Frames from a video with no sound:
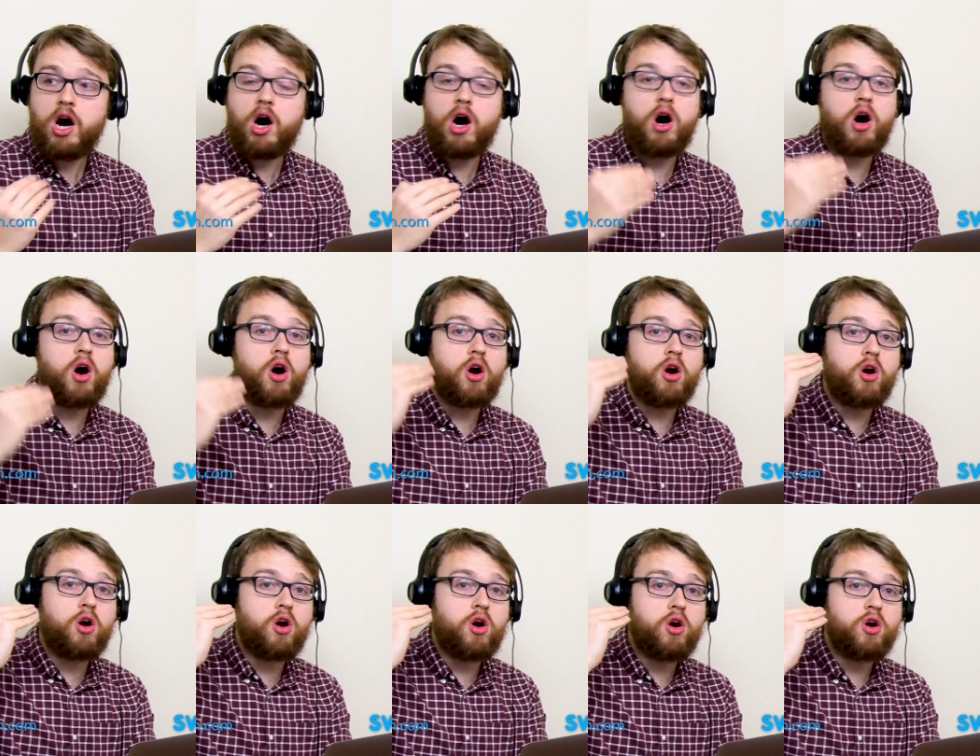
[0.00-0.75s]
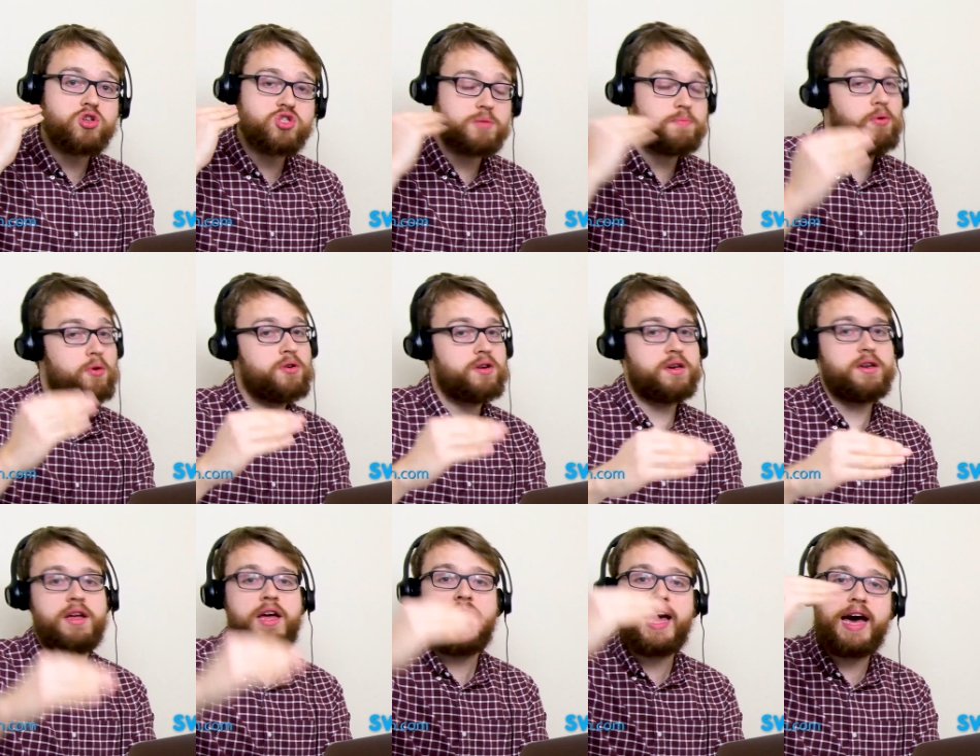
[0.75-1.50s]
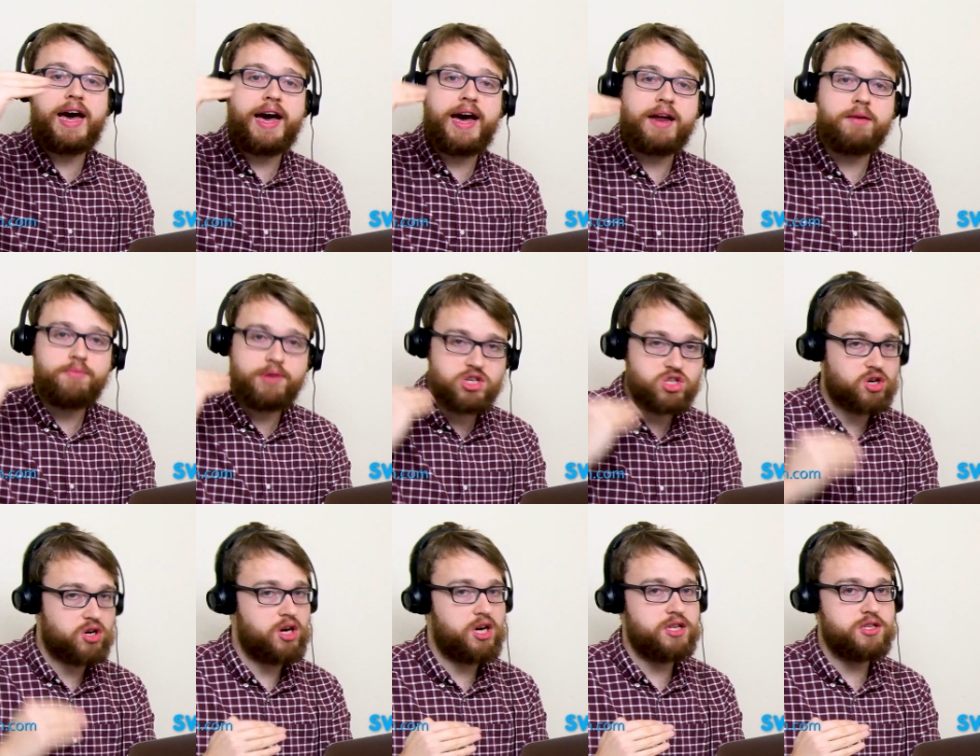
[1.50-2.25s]
are supported and
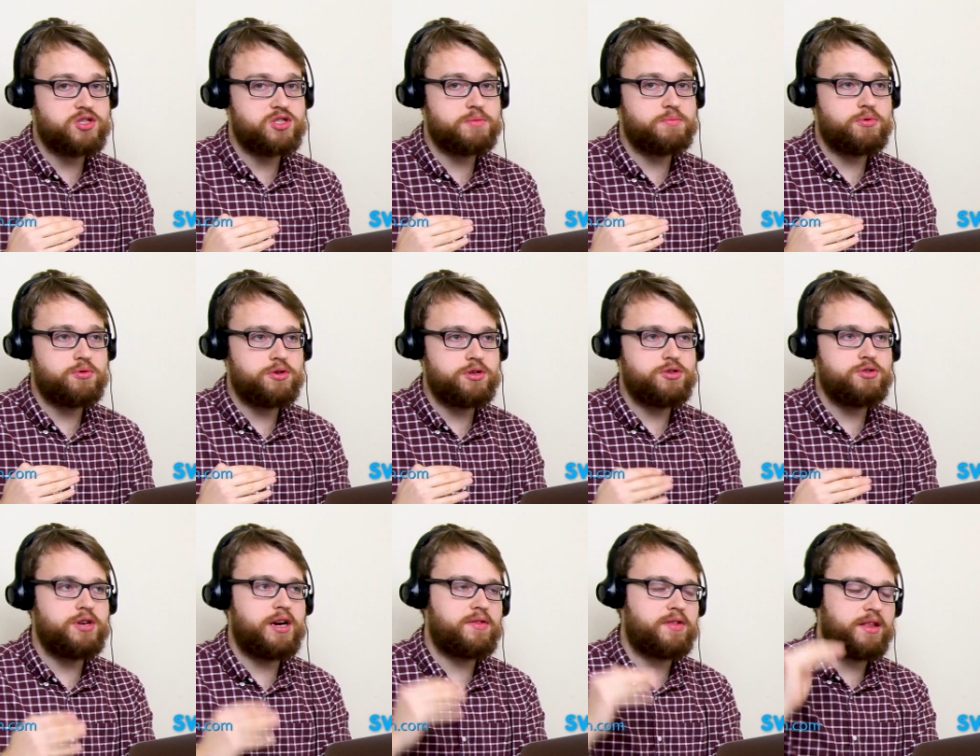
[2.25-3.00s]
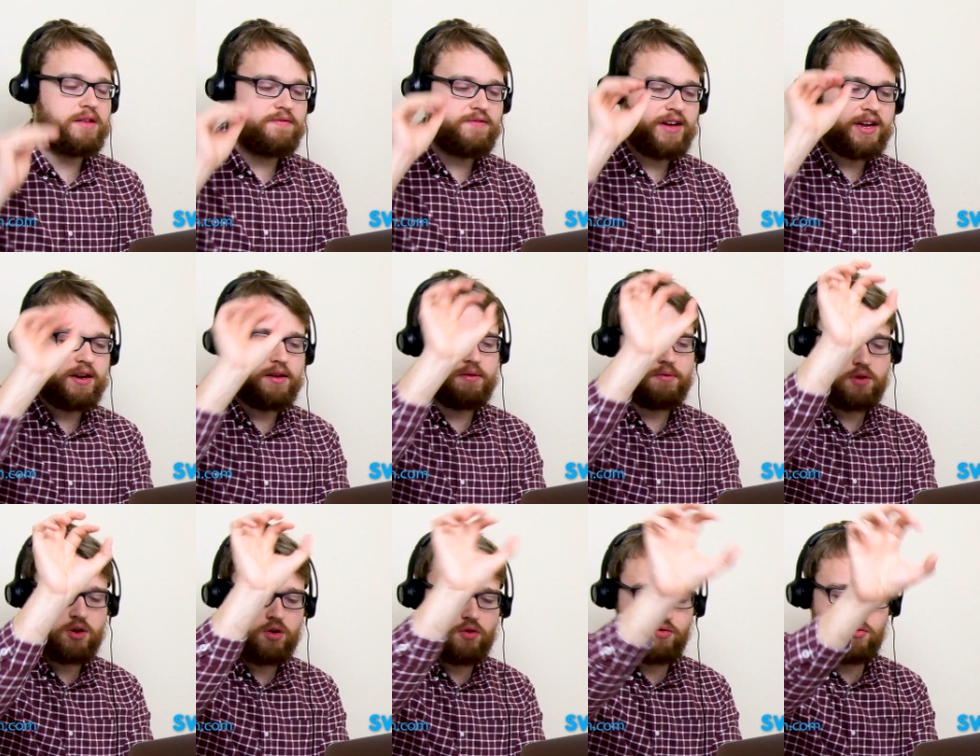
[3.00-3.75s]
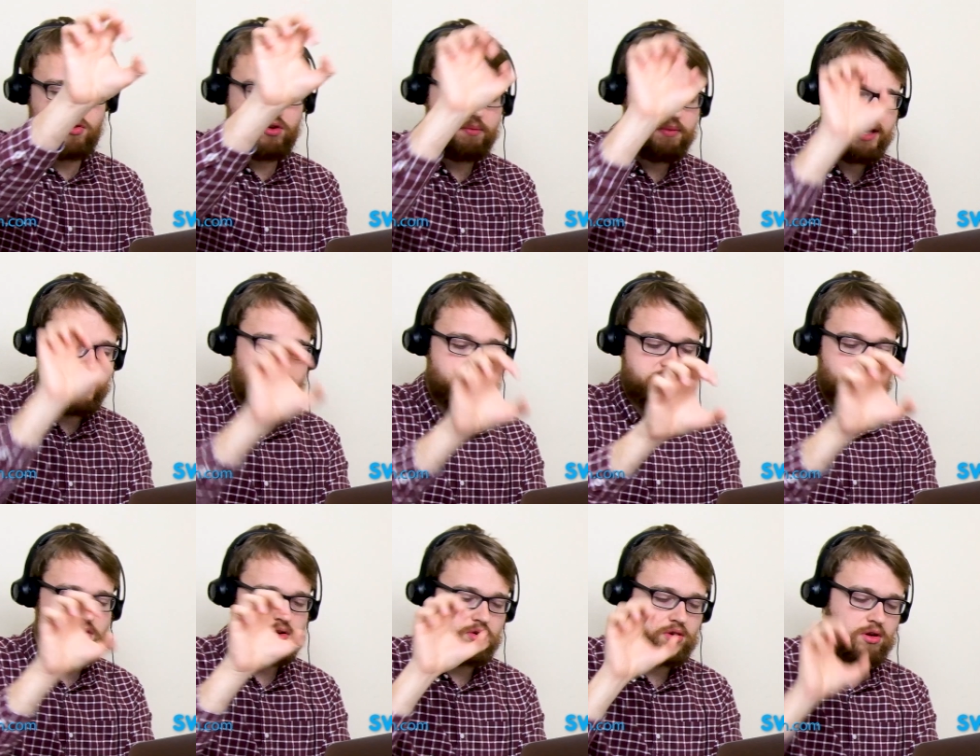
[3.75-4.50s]
which are unsupported? You have to then find out, go through them,
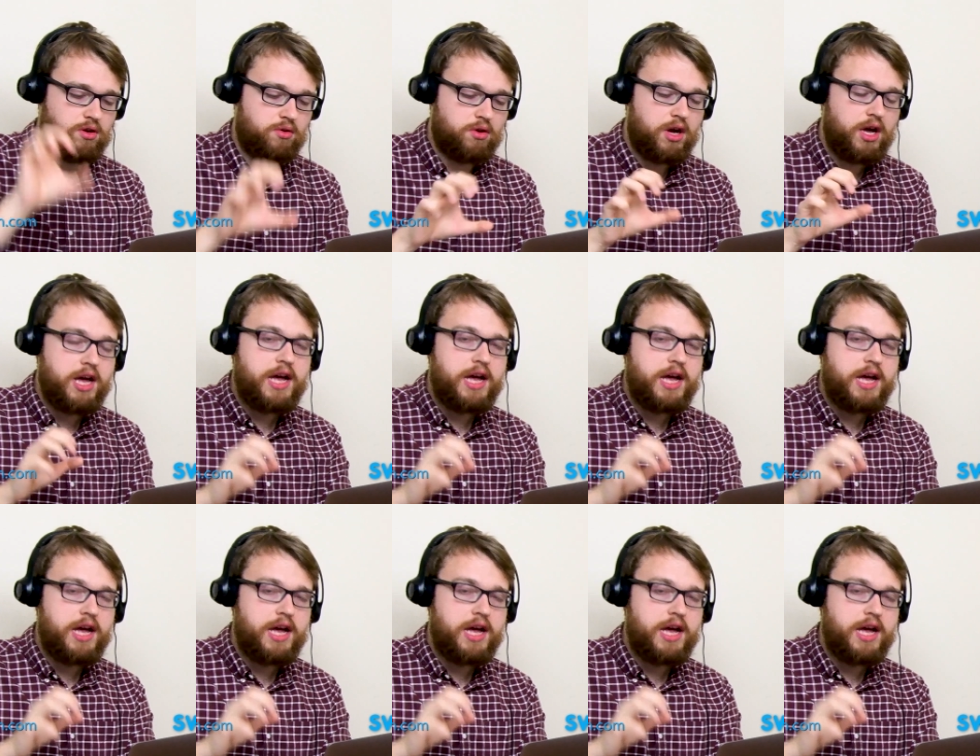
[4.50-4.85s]
yes or no.